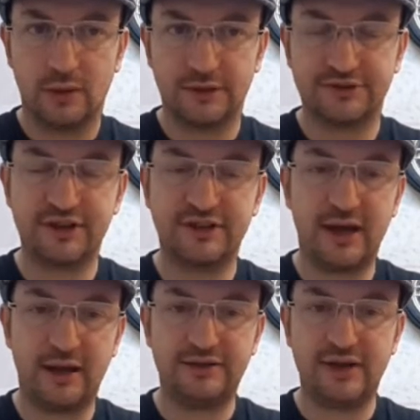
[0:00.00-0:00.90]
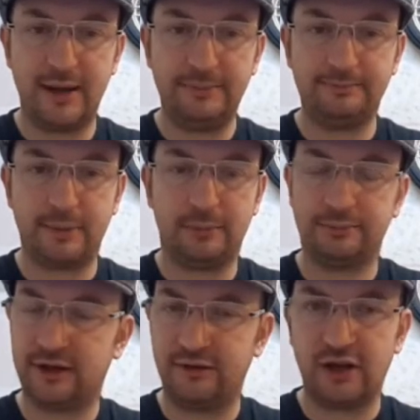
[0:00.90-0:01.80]
6 out of 10,
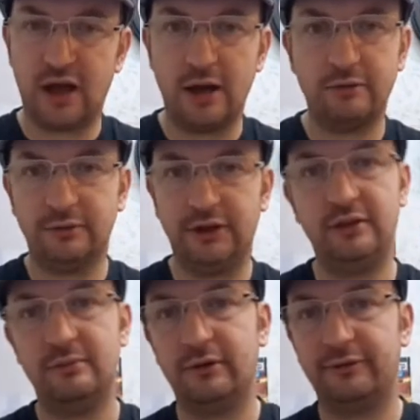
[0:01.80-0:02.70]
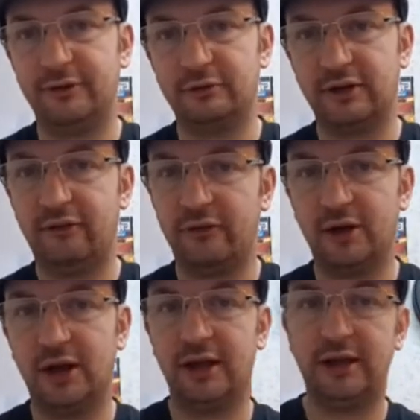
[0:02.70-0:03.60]
but give it a go. You might feel
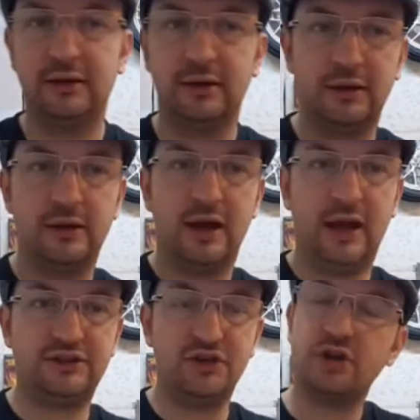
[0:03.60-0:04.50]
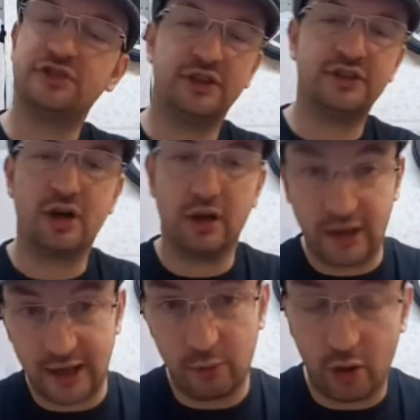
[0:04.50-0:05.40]
differently. It's nice that it's got an
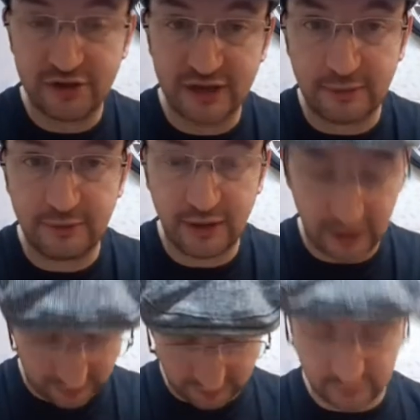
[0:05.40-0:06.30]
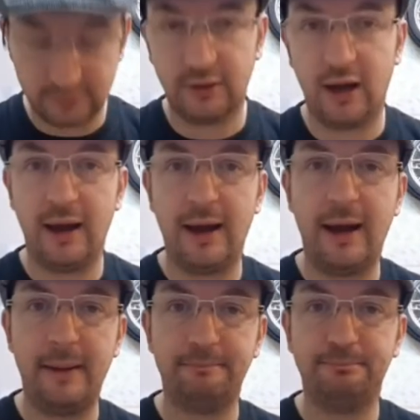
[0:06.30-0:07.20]
AY sound in it,
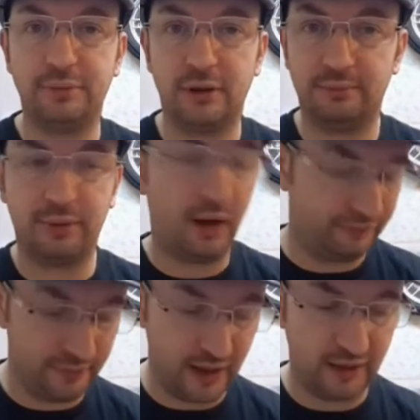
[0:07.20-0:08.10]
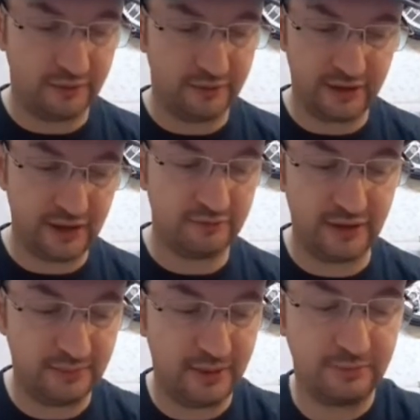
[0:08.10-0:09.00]
but apart from that, it ain't
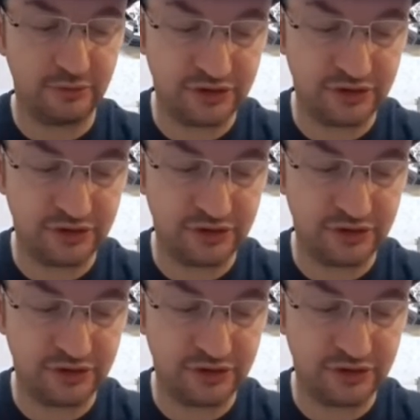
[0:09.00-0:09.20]
really made much